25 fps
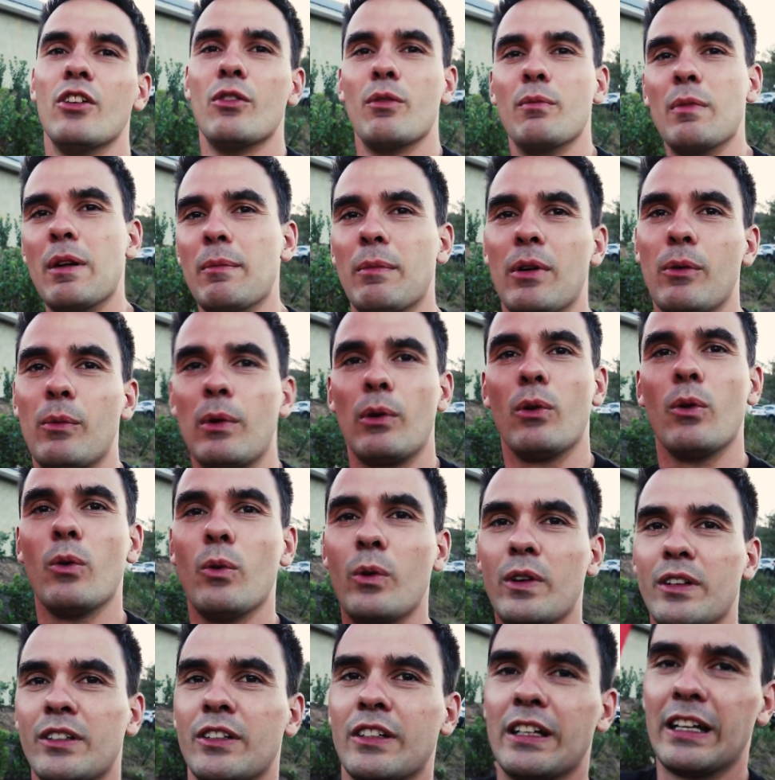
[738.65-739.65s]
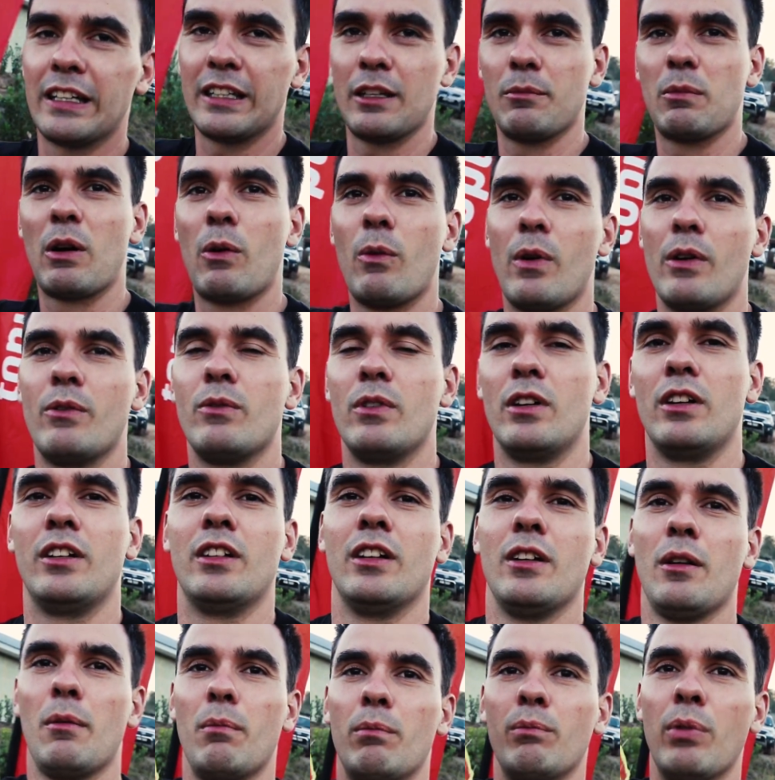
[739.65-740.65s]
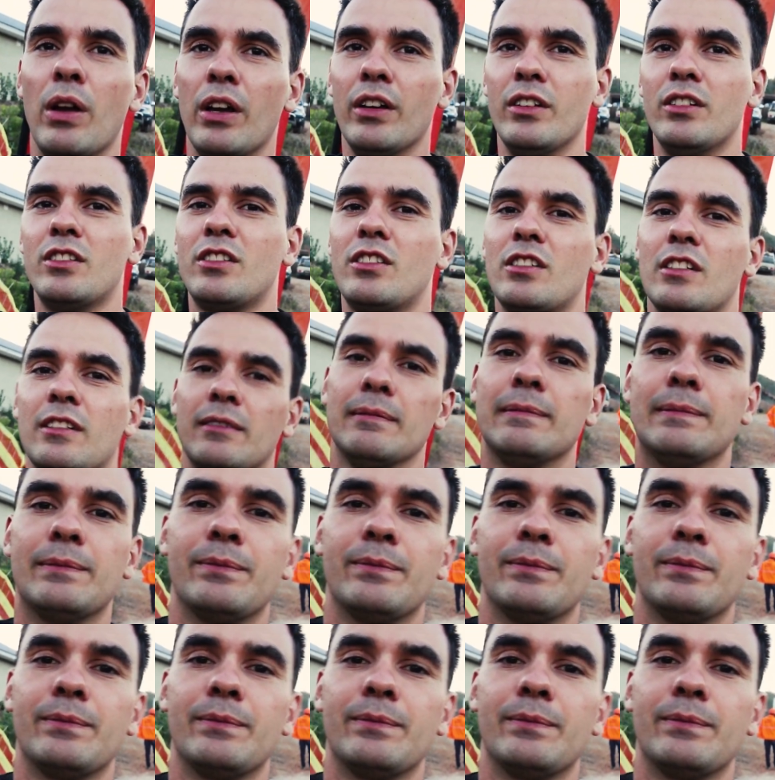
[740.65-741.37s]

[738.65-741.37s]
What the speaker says: Remember, we're always connected by one road. Peace.